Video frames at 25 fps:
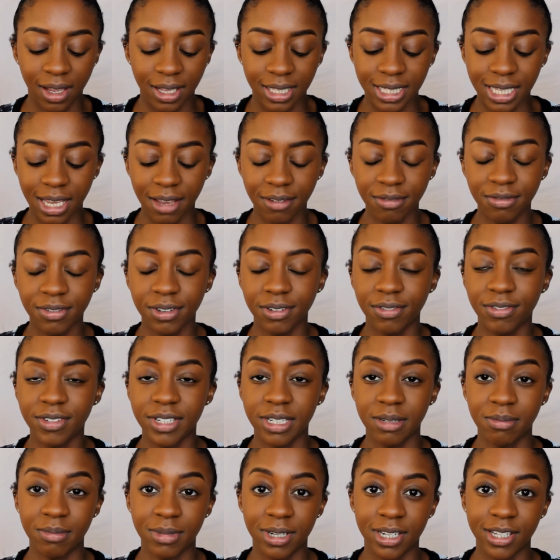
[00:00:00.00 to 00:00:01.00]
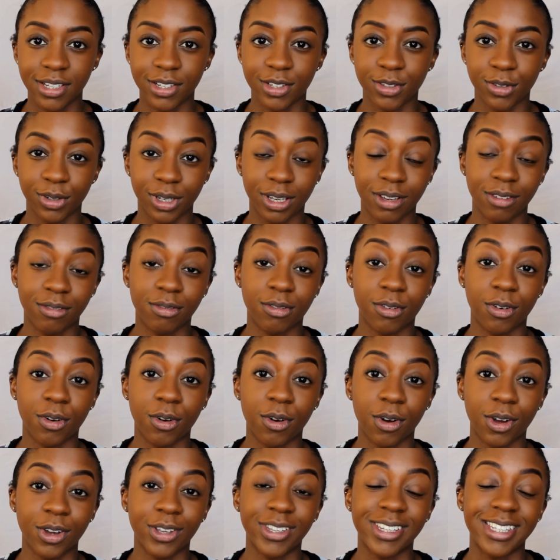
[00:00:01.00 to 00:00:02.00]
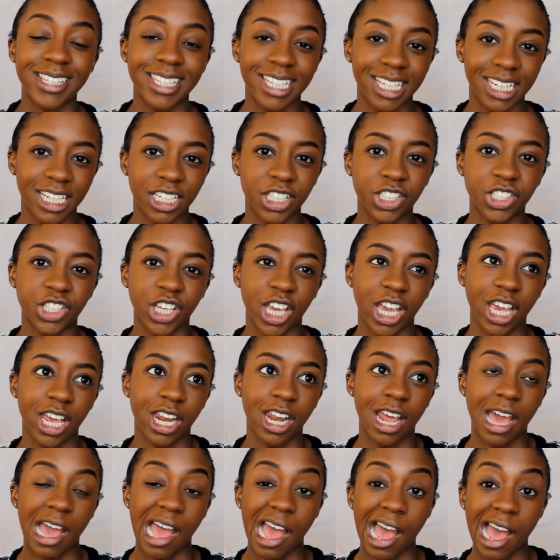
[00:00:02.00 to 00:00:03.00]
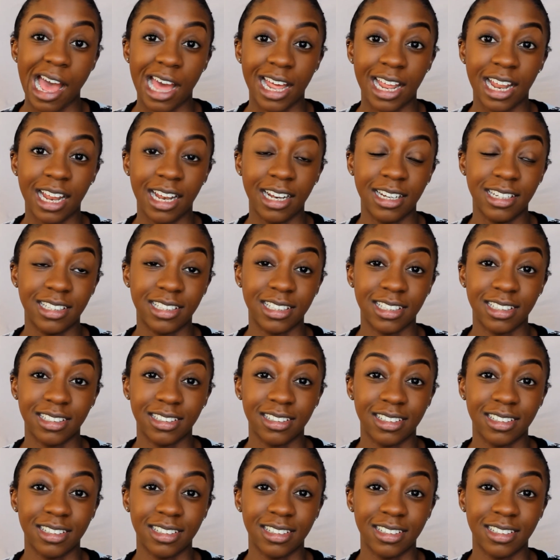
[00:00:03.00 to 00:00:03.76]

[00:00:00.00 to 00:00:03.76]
10-15 minutes looking for a concealer shade, and